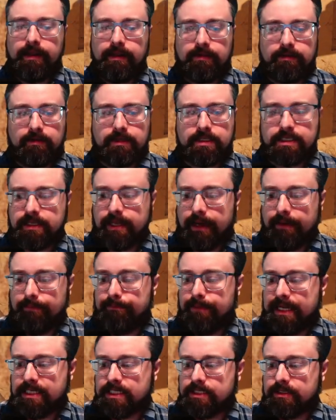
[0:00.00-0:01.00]
Looks like
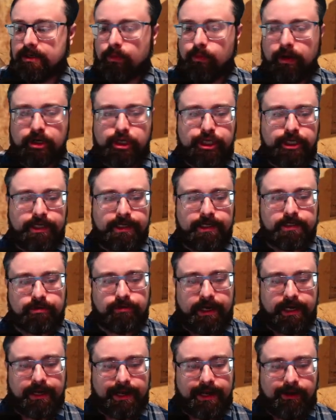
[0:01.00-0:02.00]
based on where she is
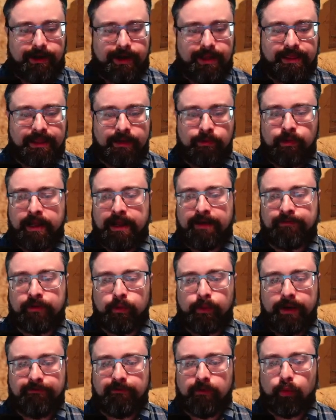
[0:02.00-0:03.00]
right now, I think we'll have to
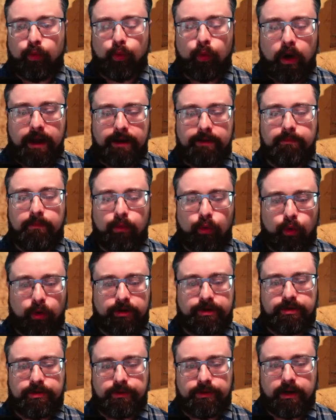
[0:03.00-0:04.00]
wait for one more
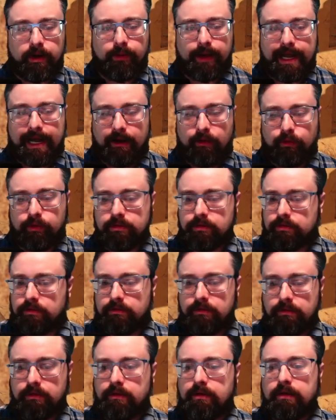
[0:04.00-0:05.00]
to go out
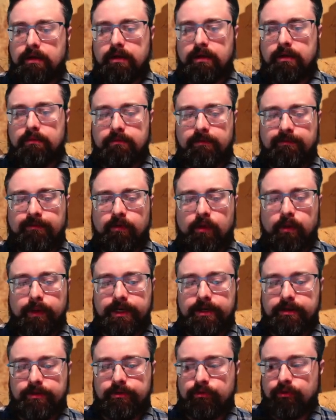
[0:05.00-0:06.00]
before
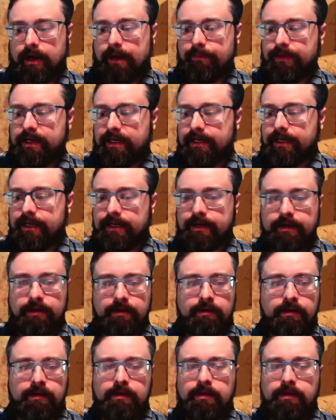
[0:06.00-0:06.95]
we do drop it in.